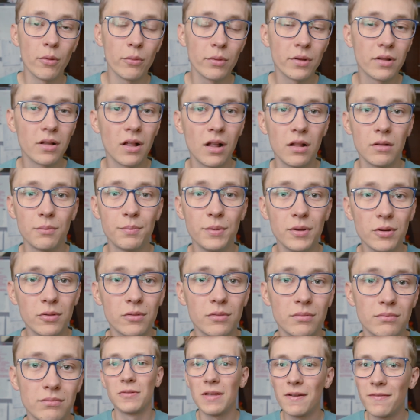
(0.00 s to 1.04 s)
will help
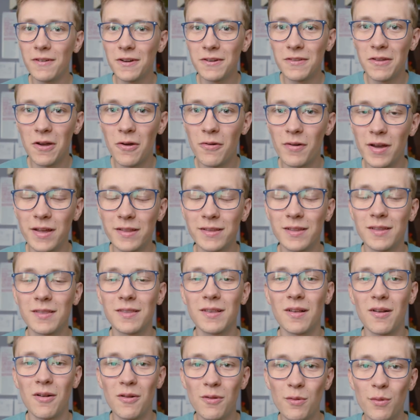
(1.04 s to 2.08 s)
you. You never know and
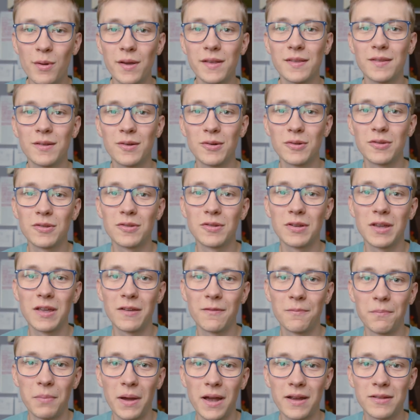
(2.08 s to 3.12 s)
it's always good to
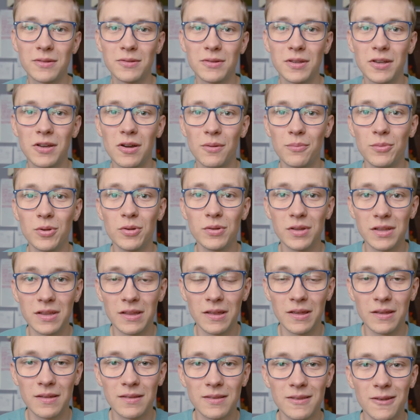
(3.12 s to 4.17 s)
give back to the
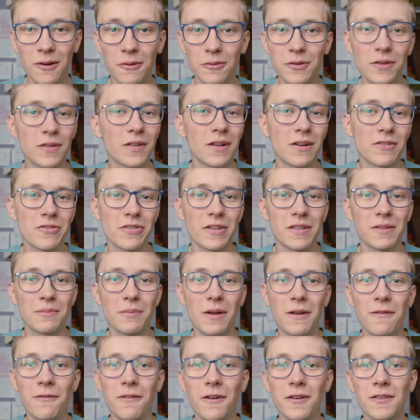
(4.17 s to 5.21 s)
community. So those are just
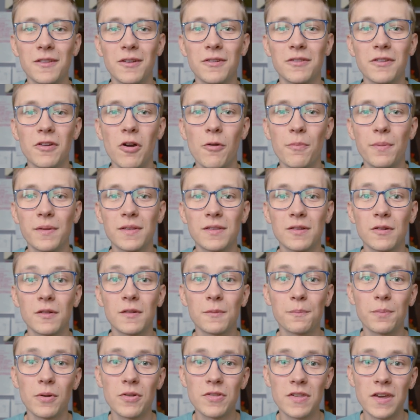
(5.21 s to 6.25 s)
my thoughts on the open source
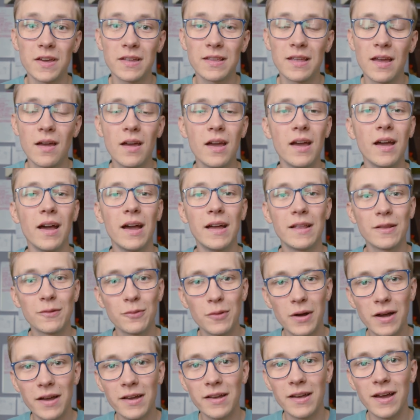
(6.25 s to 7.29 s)
project and
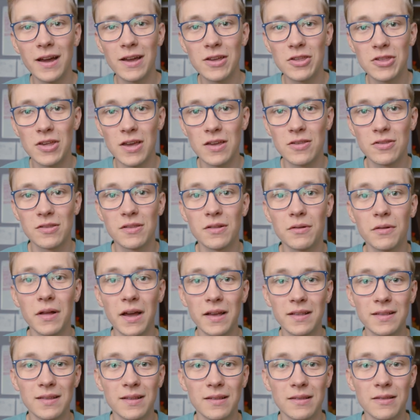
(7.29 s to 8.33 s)
why I changed the
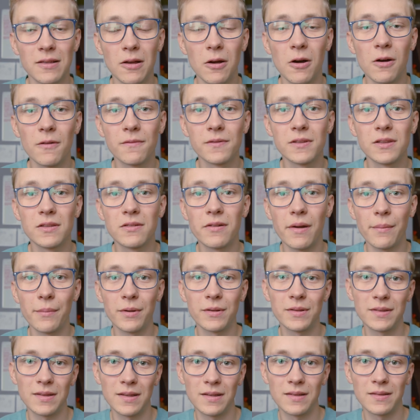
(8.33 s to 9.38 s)
license of the
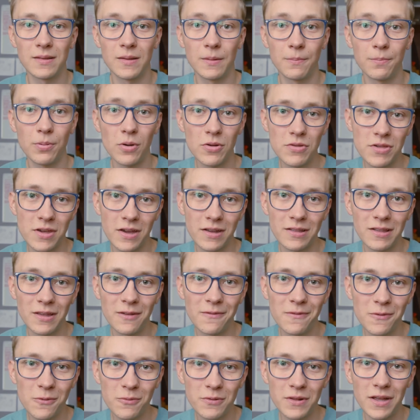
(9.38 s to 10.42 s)
Dremel CNC project.
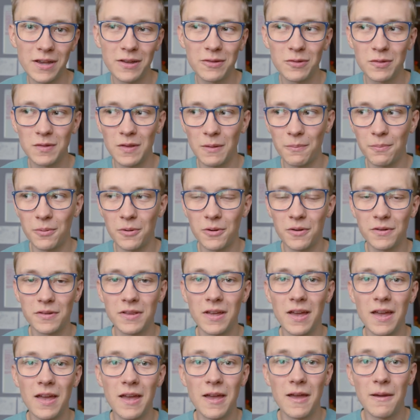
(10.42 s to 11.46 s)
If you would like to support
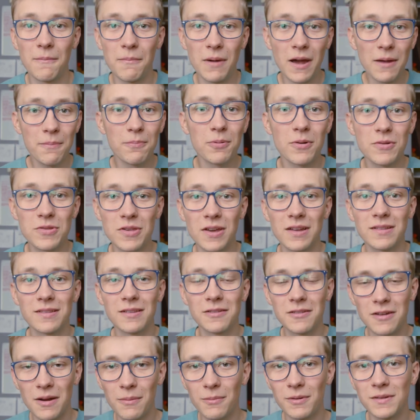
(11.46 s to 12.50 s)
my project, the
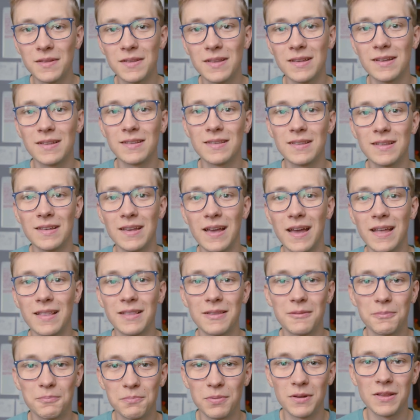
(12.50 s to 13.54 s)
Dremel CNC
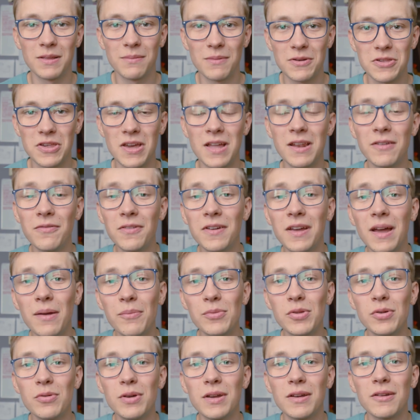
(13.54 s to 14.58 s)
and pretty much anything
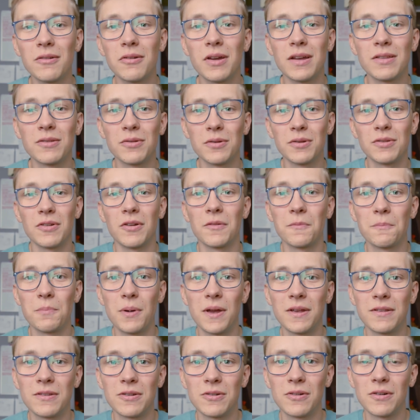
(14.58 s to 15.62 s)
I'm doing, you can do it on
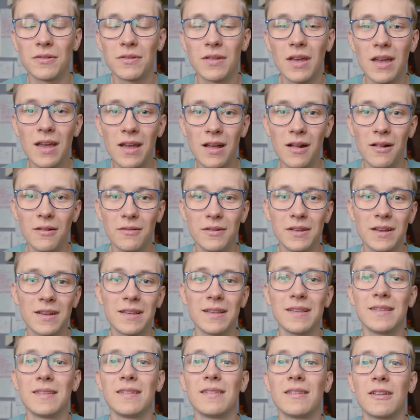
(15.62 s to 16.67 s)
Patreon, link
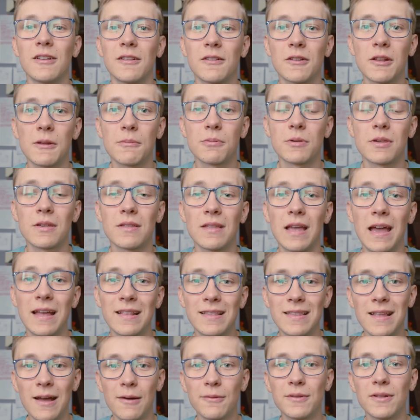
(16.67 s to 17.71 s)
is in the description.
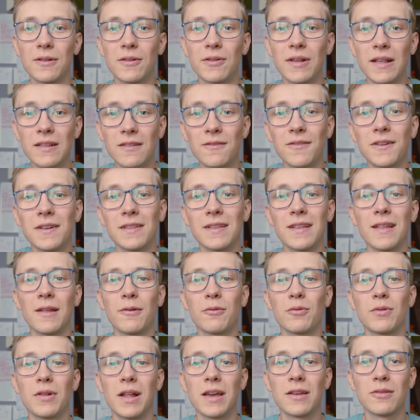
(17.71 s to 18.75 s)
And now the last thing that I
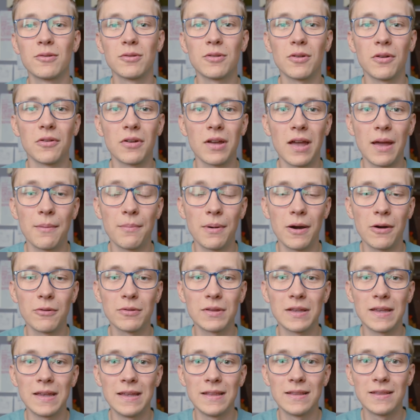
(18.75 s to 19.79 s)
would like to talk
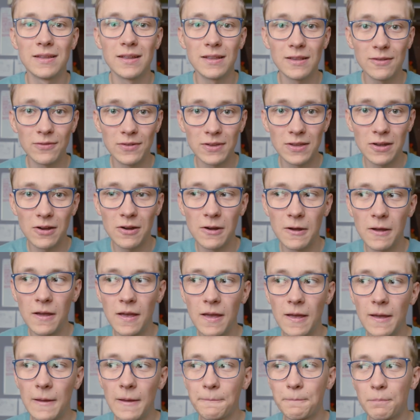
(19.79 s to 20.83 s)
about in this video
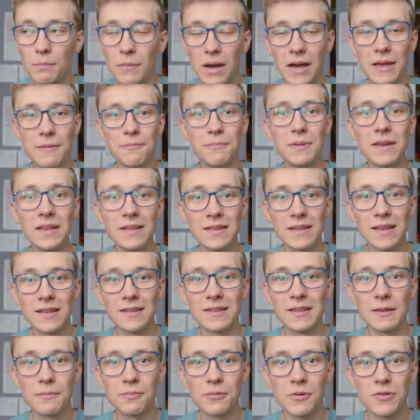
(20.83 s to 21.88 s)
my big
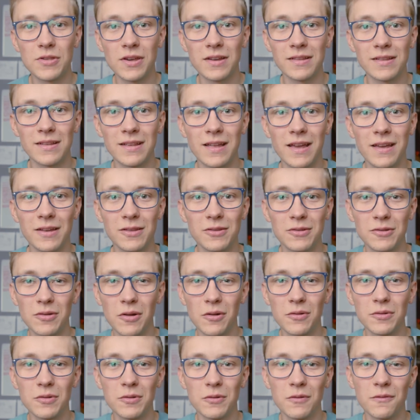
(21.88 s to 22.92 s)
CNC project that I
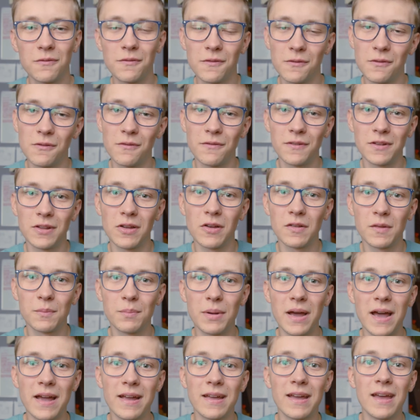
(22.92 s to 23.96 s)
told you a few videos
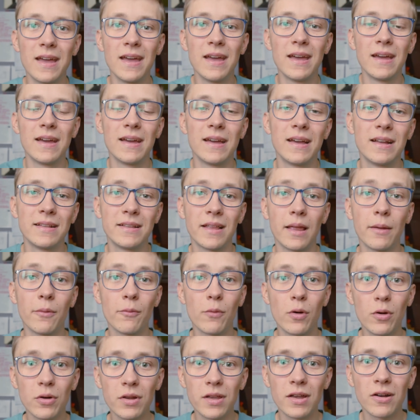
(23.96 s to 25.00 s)
back uh, that I'm
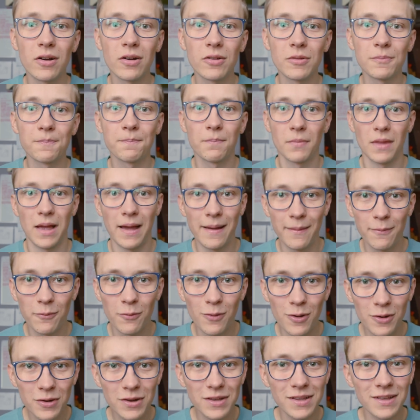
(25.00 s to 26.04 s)
working on. I'm
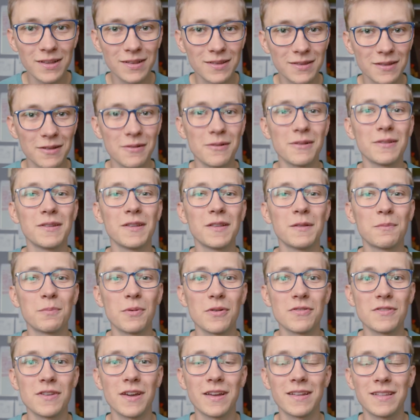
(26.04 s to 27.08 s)
working still on this
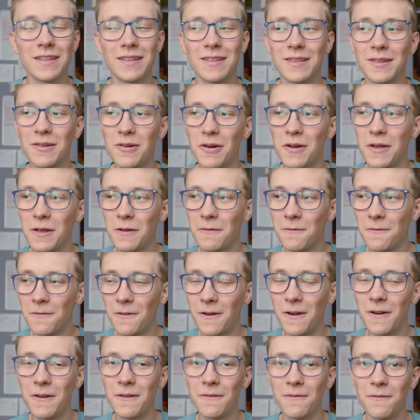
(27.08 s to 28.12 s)
project, it's going
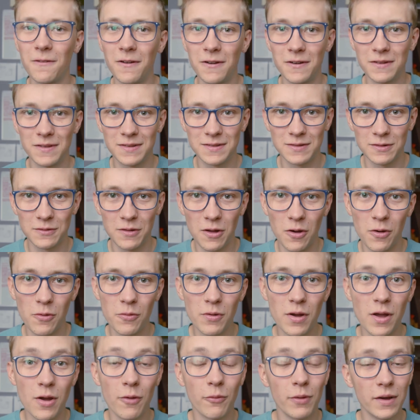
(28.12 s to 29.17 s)
very very
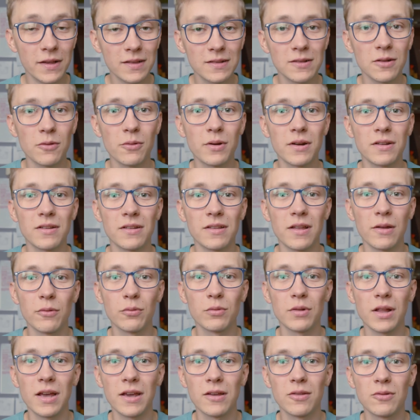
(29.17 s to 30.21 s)
slow, way slower than I
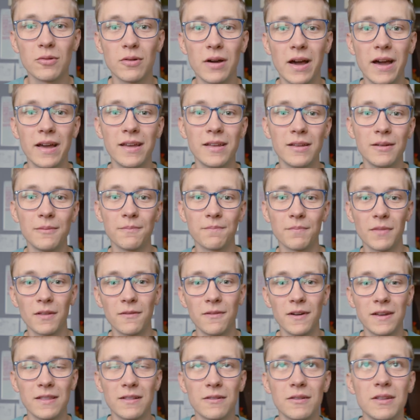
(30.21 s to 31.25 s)
would like to. I
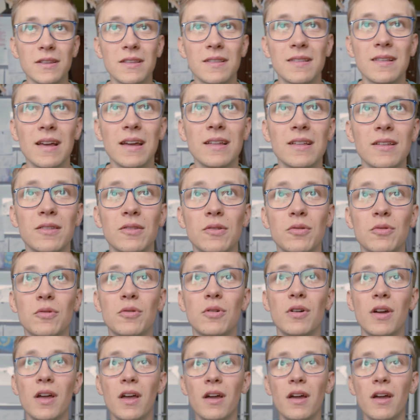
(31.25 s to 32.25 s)
finally decided to